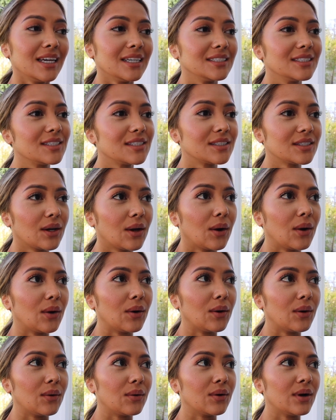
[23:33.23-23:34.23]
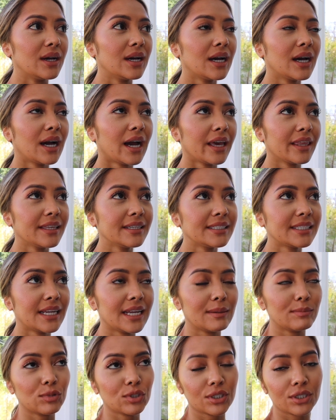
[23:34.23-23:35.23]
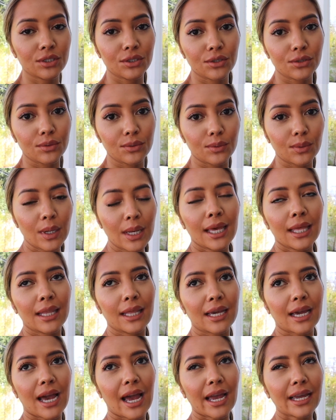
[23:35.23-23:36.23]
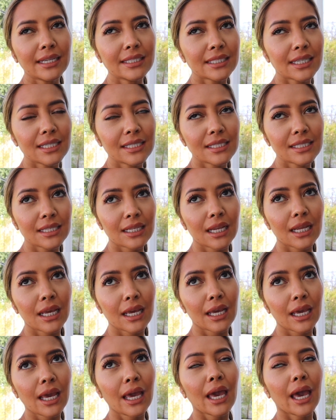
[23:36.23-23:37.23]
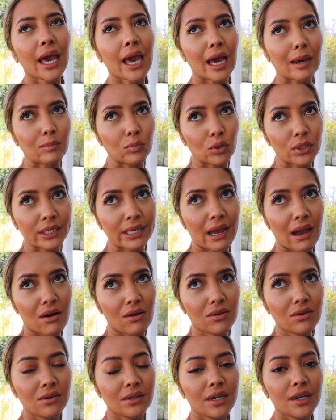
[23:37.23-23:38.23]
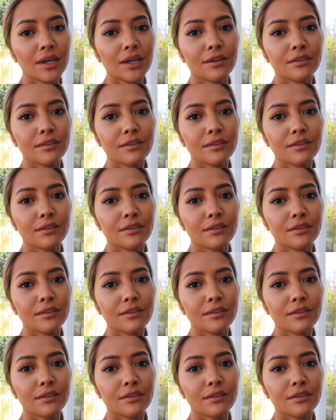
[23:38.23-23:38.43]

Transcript: And so I think today I'm just gonna do like a high intensity ab workout